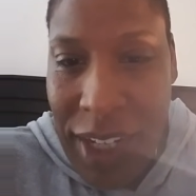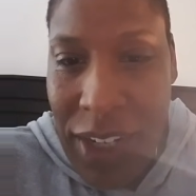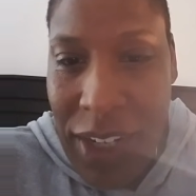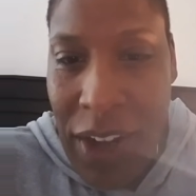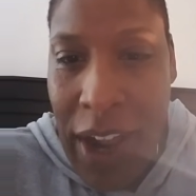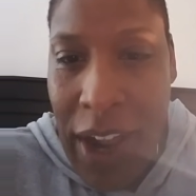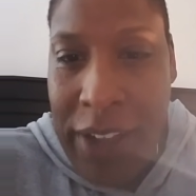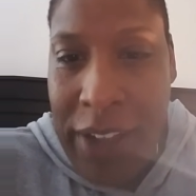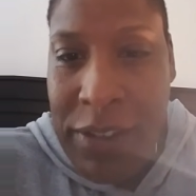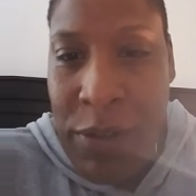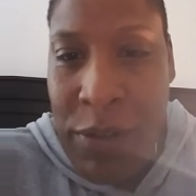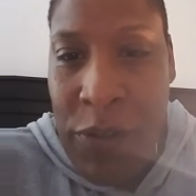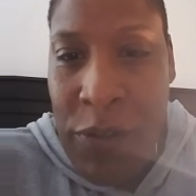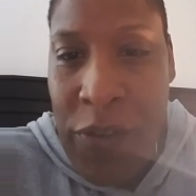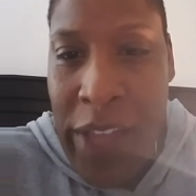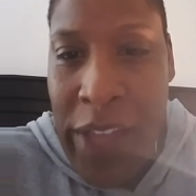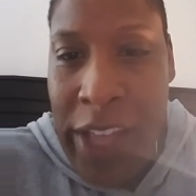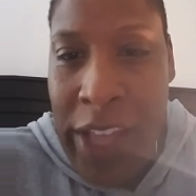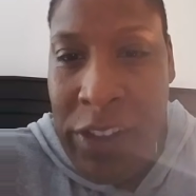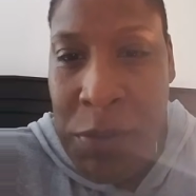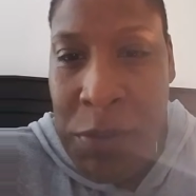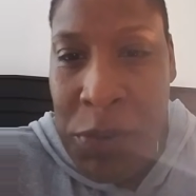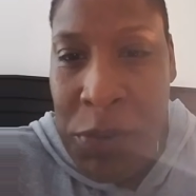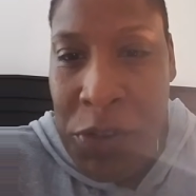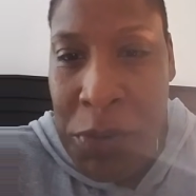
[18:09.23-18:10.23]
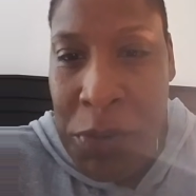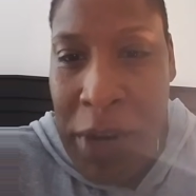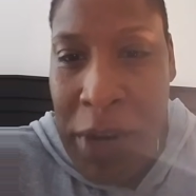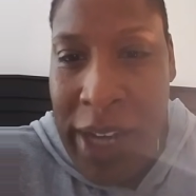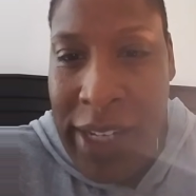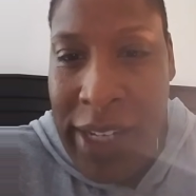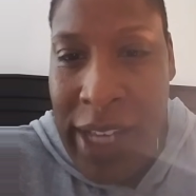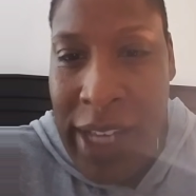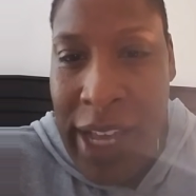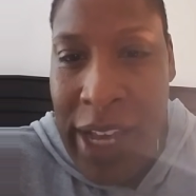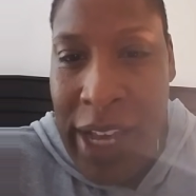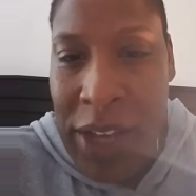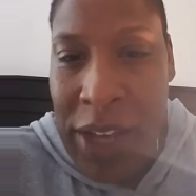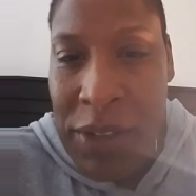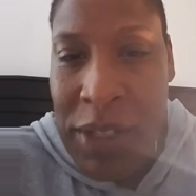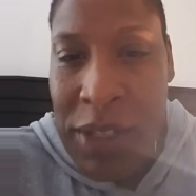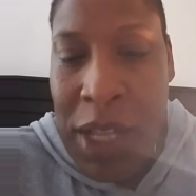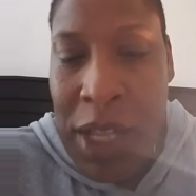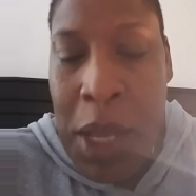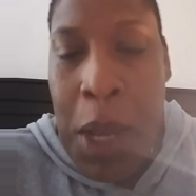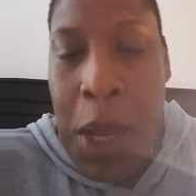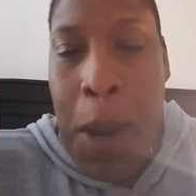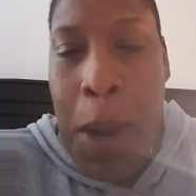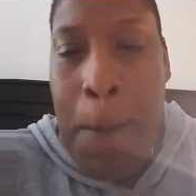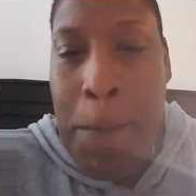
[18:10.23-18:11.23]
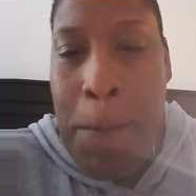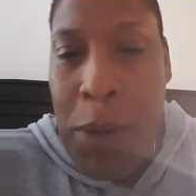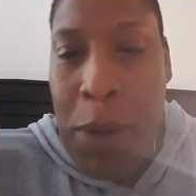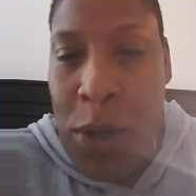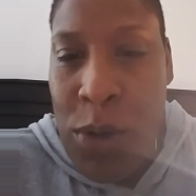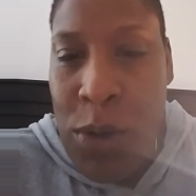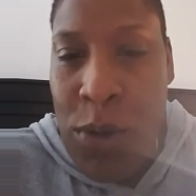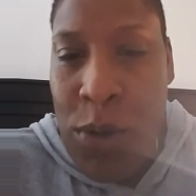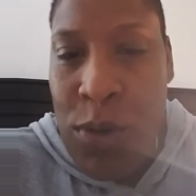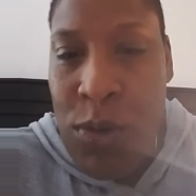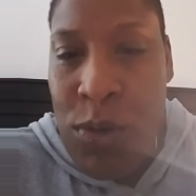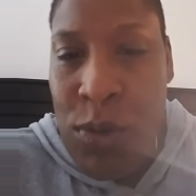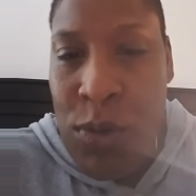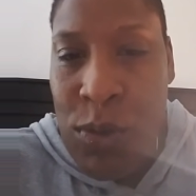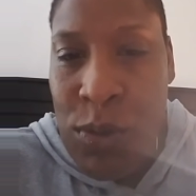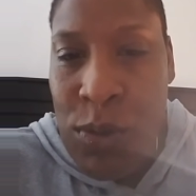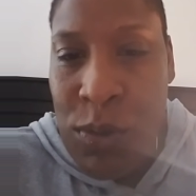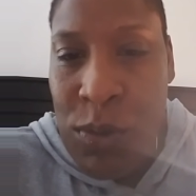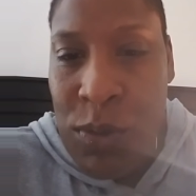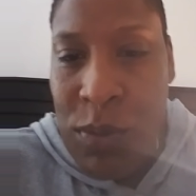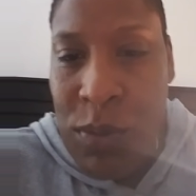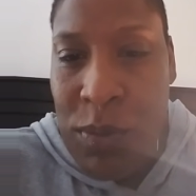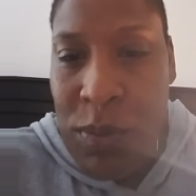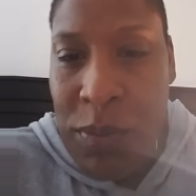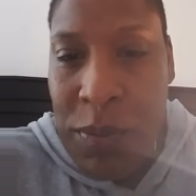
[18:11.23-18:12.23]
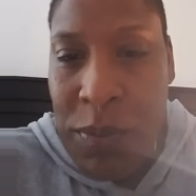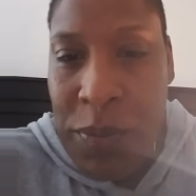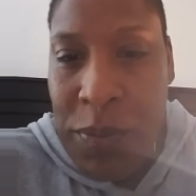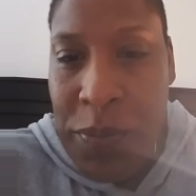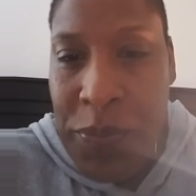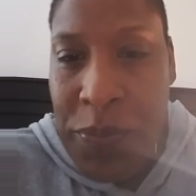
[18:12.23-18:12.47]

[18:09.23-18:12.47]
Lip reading: Lots of advancements right now. Boom.